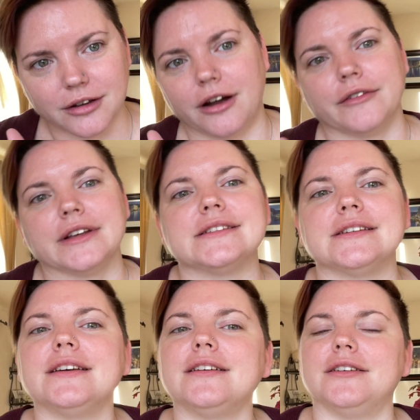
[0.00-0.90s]

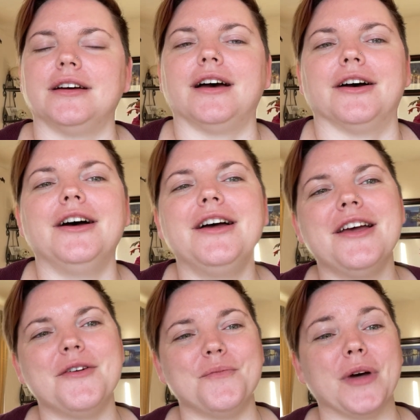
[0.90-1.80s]
obviously,
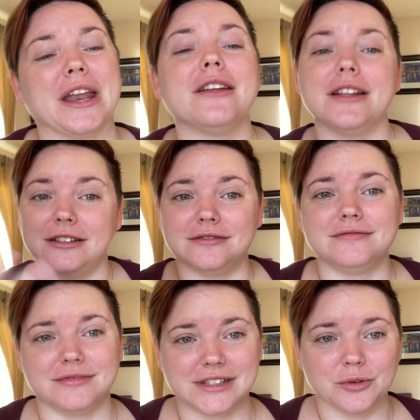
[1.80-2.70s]
but it
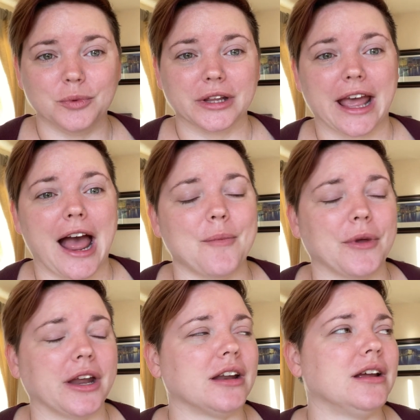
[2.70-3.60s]
did really
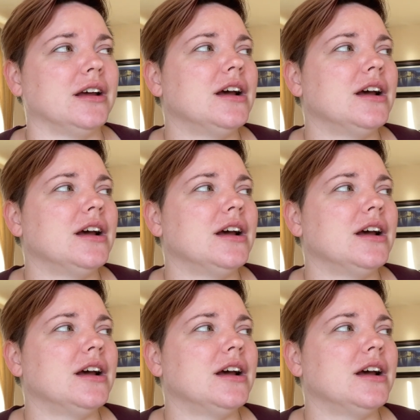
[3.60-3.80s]
happen.